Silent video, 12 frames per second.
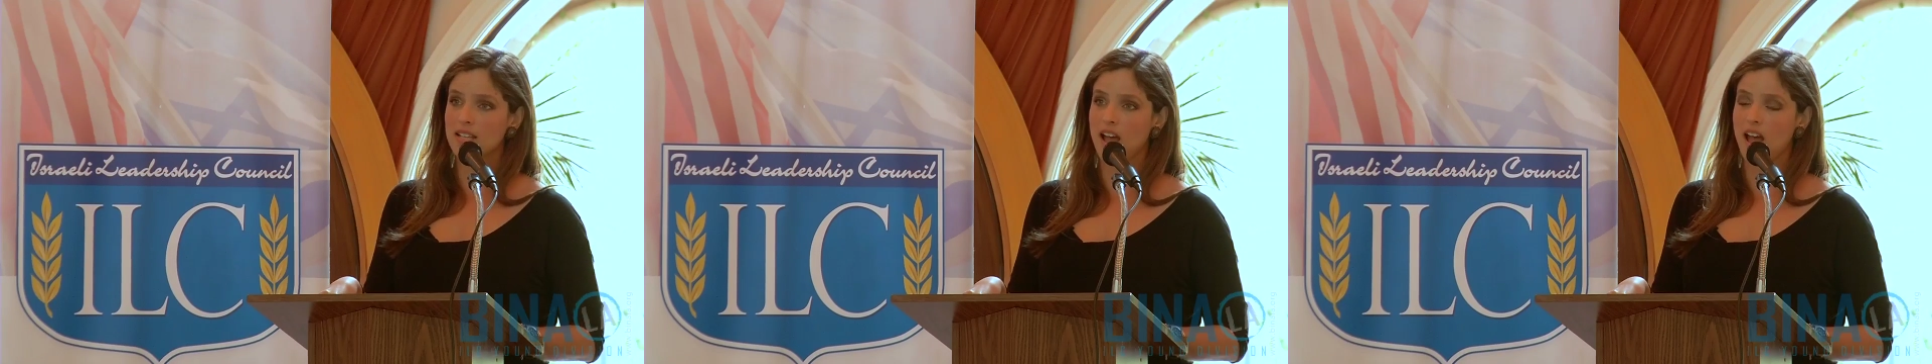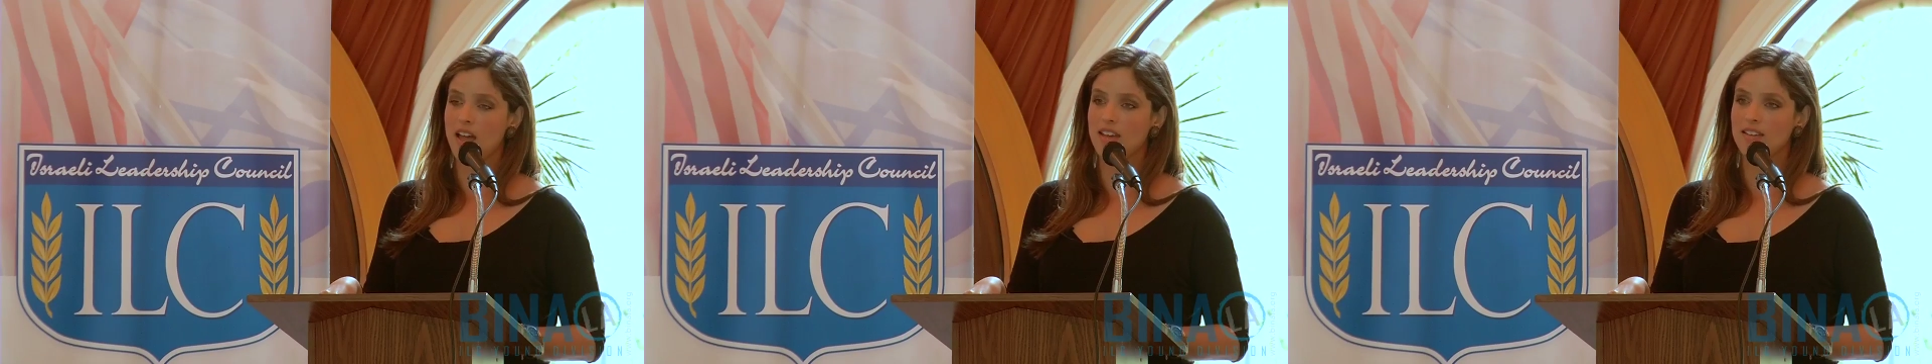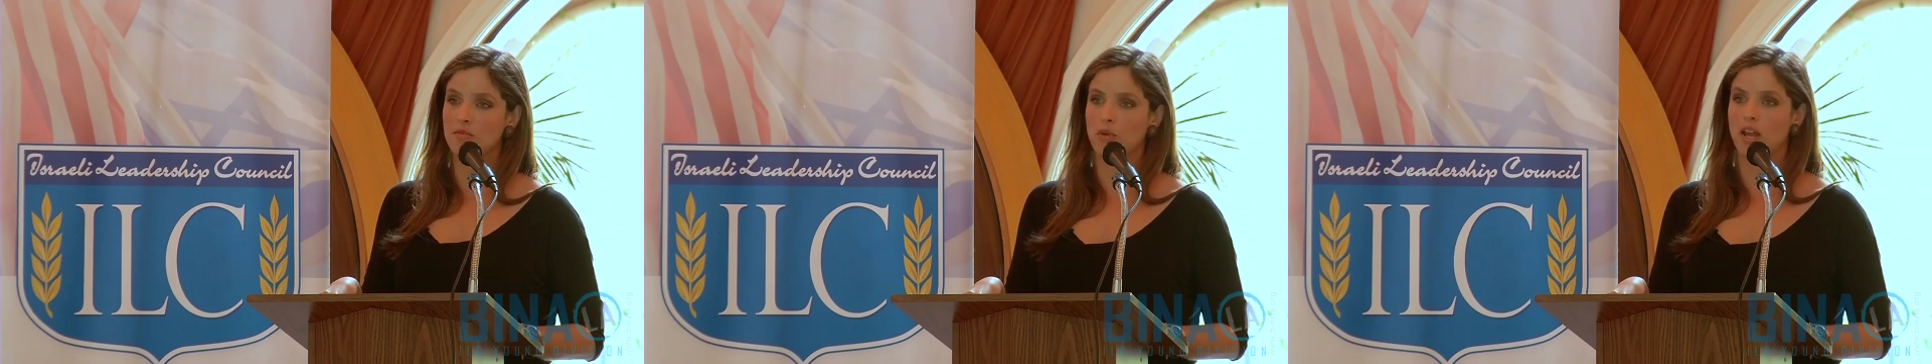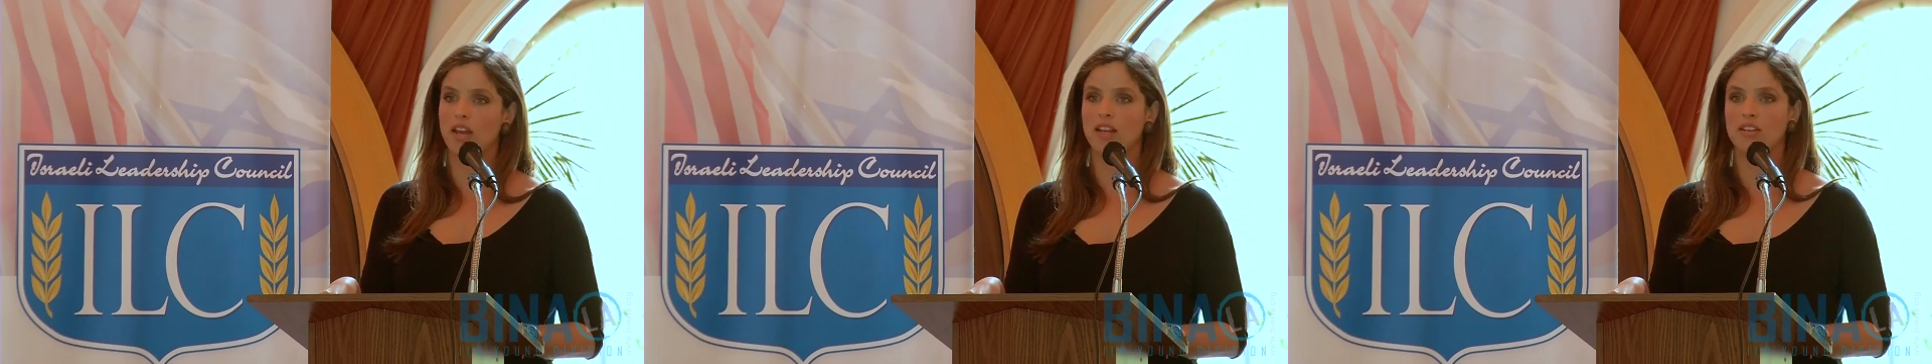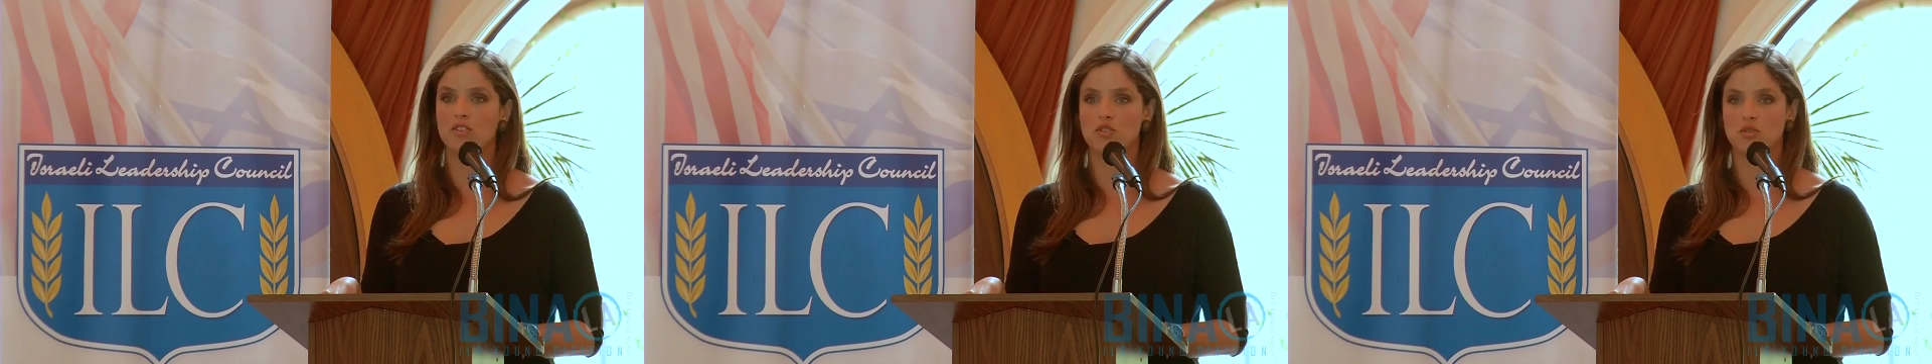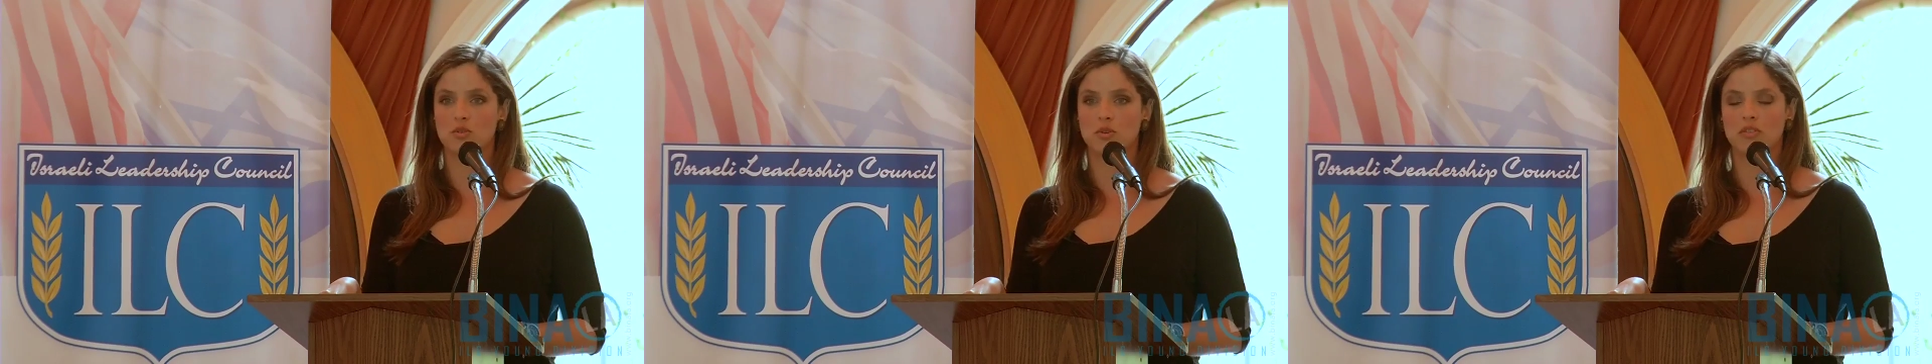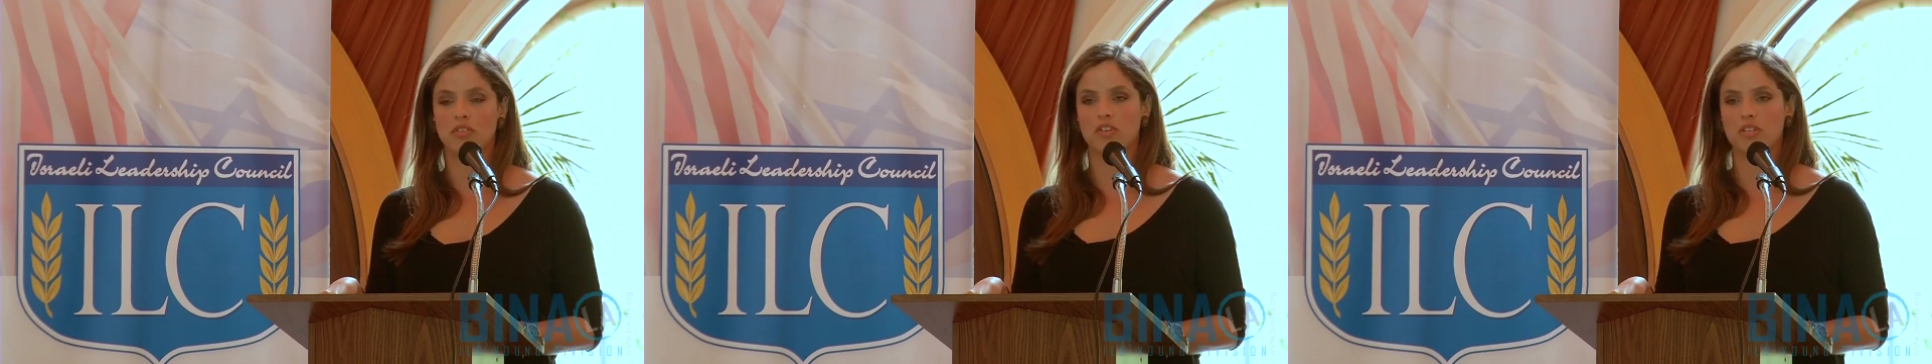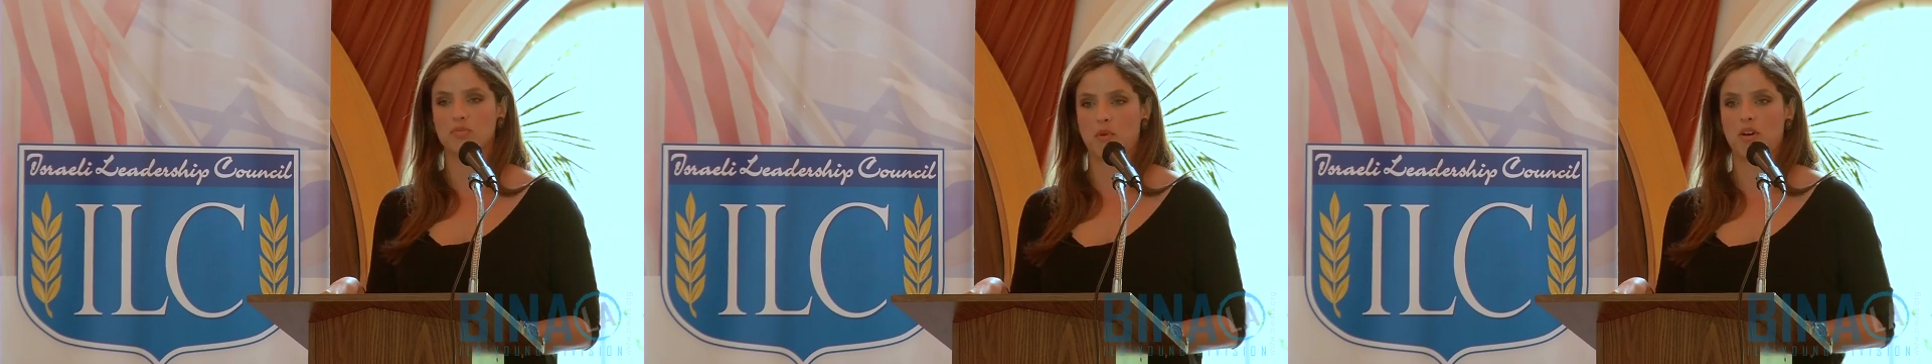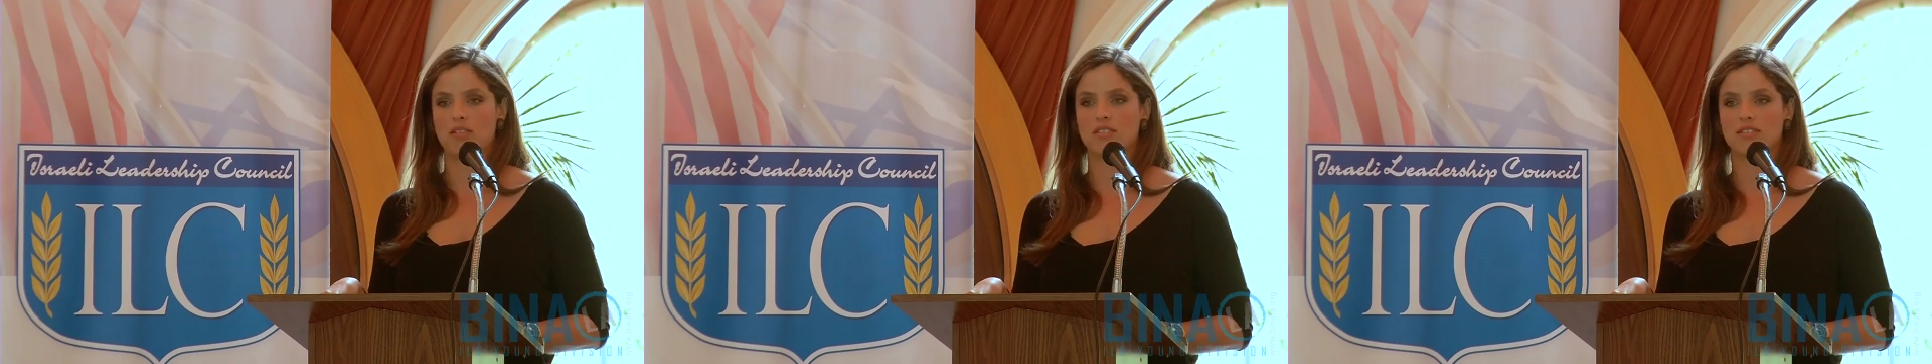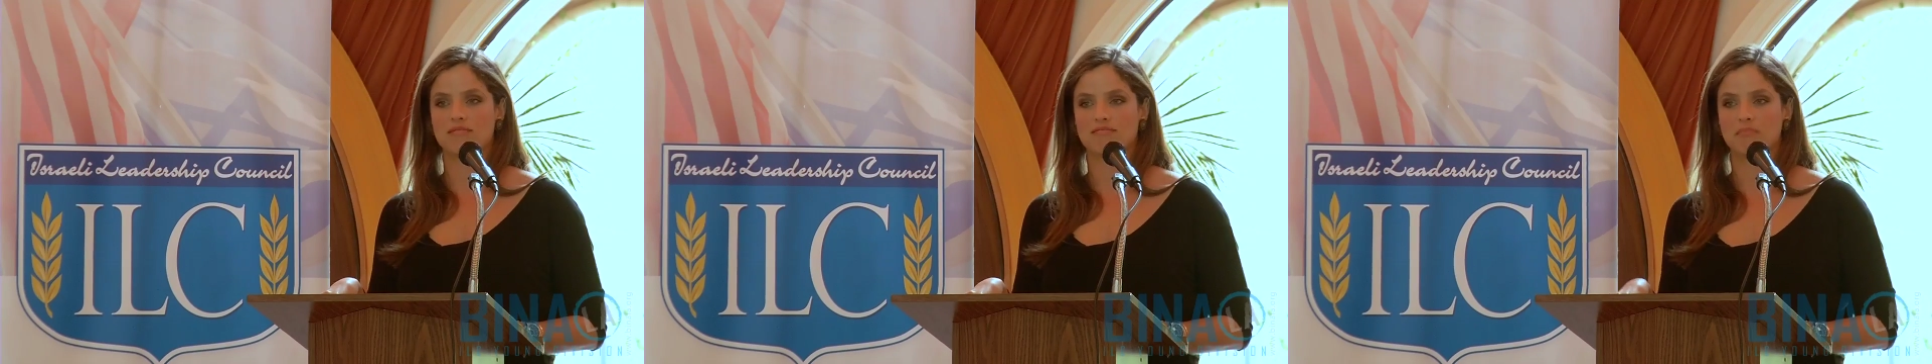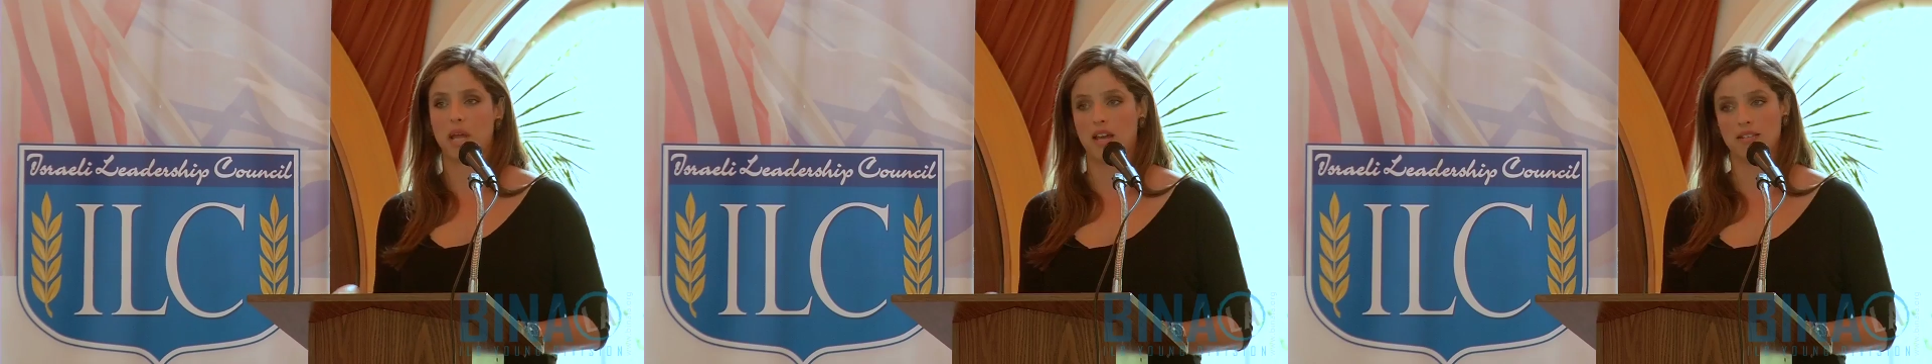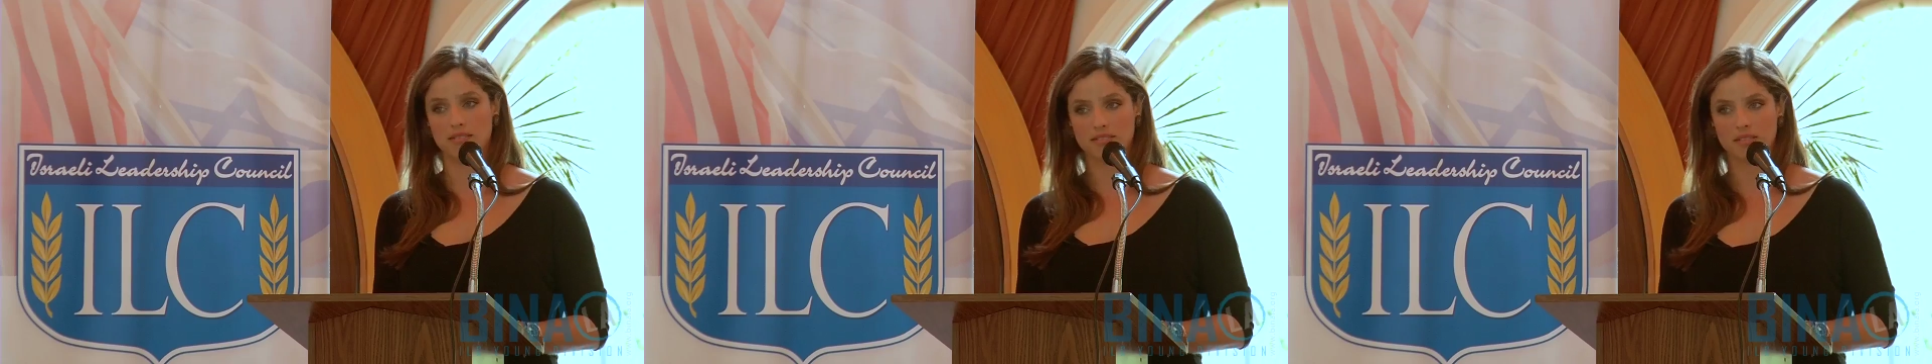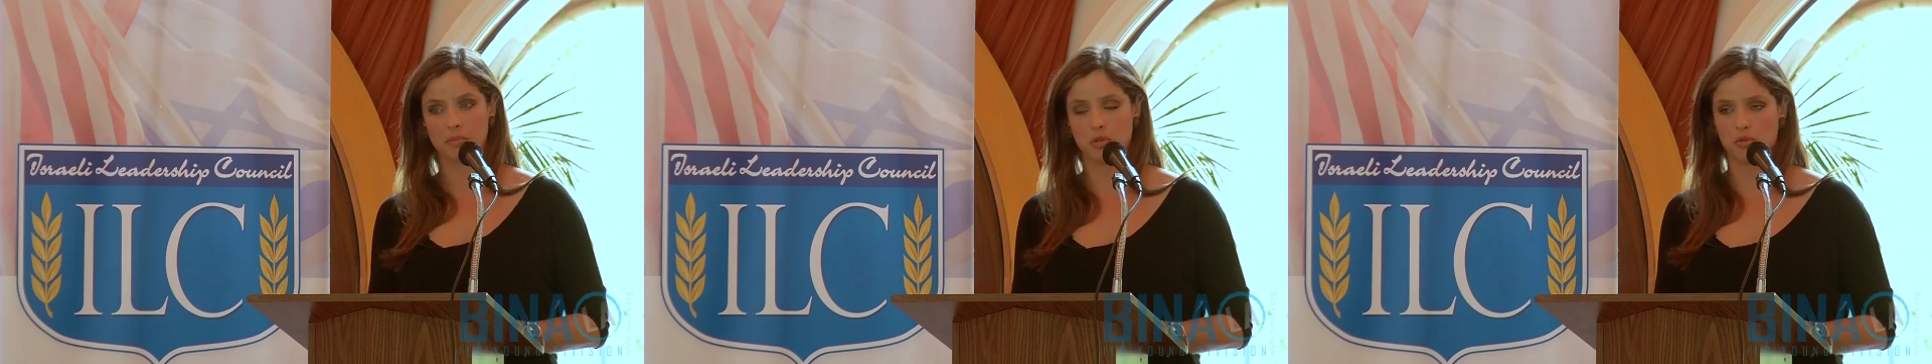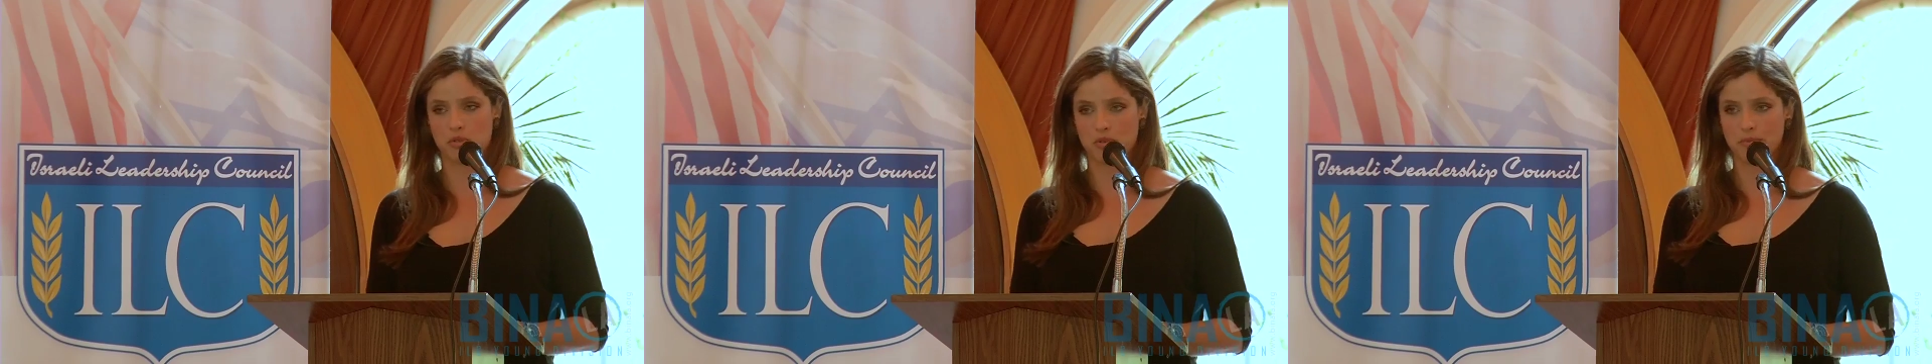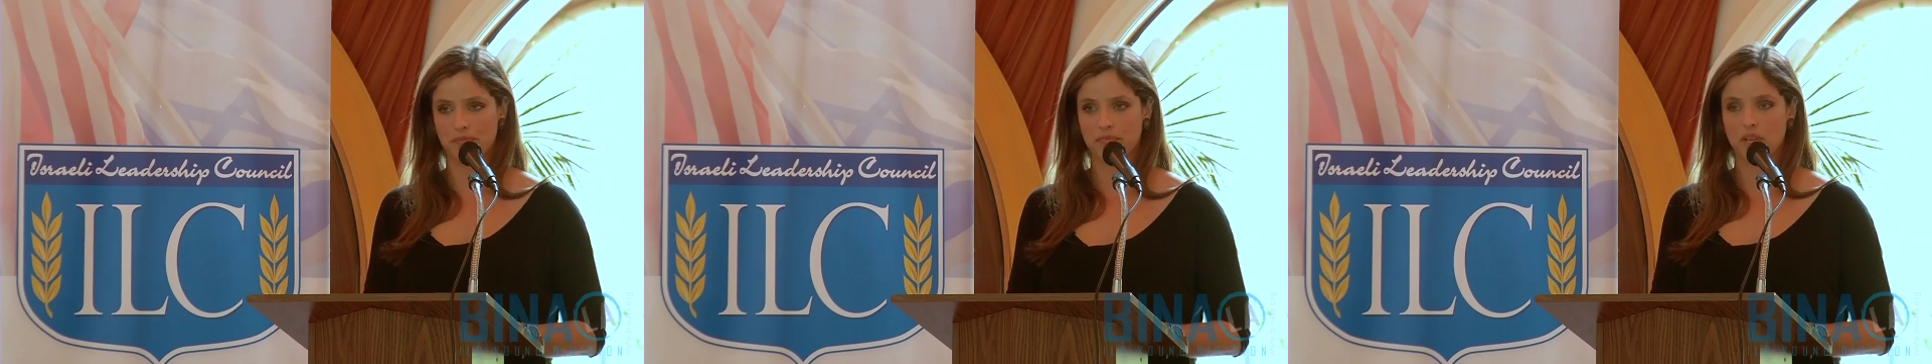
I ran into a very smart man, a producer,